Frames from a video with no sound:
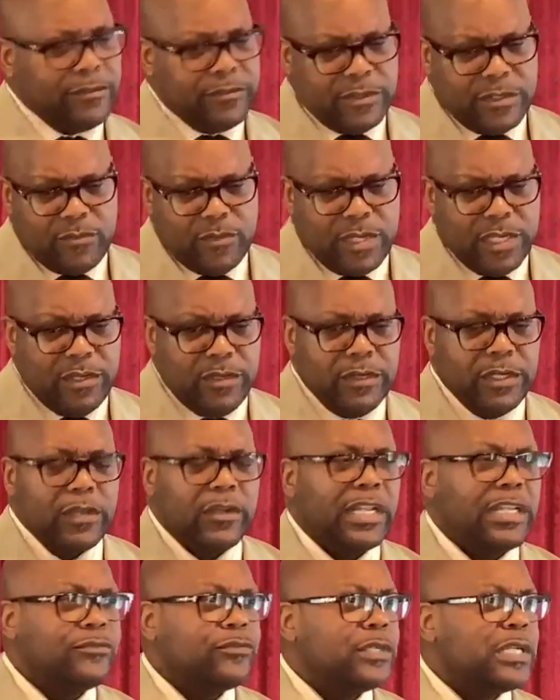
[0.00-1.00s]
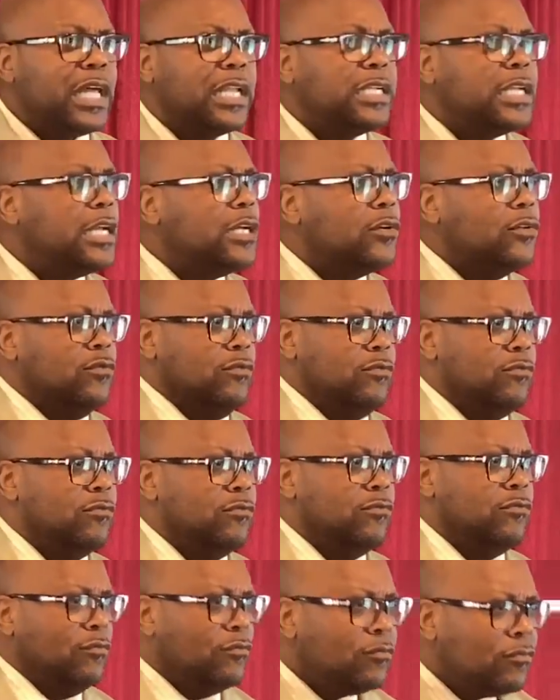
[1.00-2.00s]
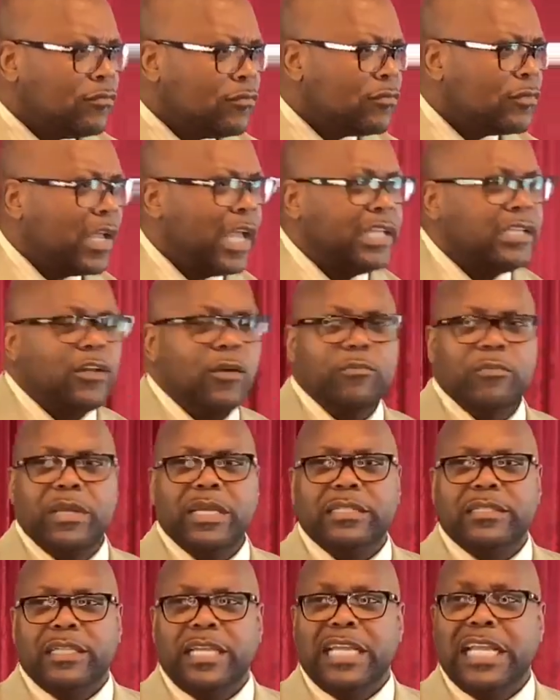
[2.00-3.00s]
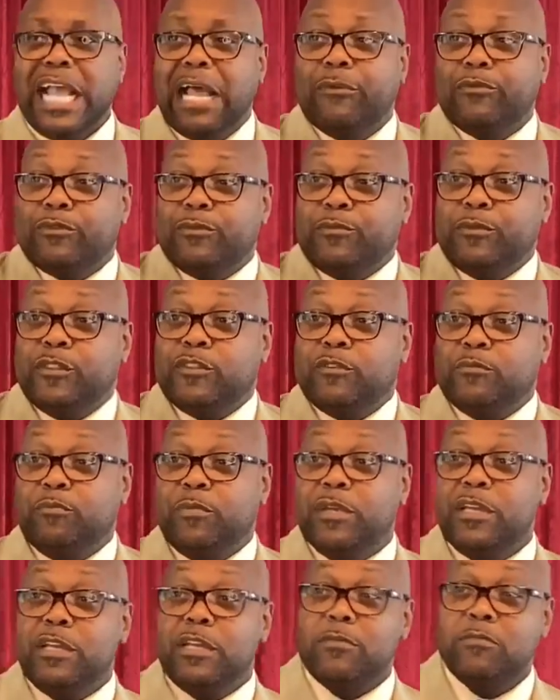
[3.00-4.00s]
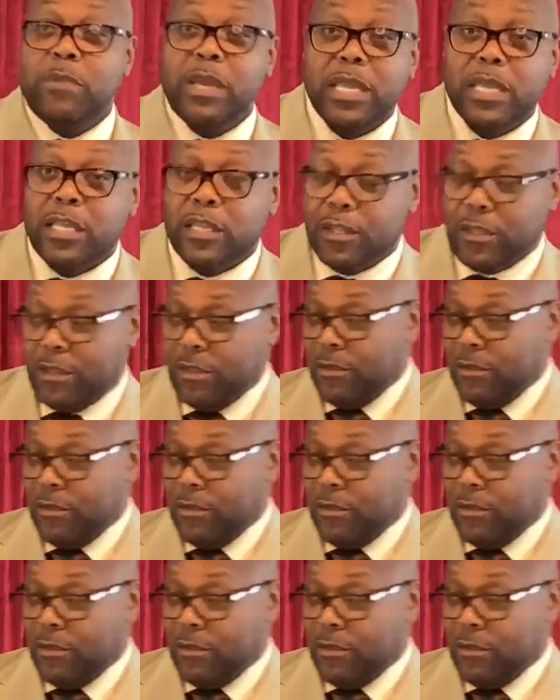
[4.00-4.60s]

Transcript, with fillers: you know, that's what I do. Ain't no big thing. I was just being me,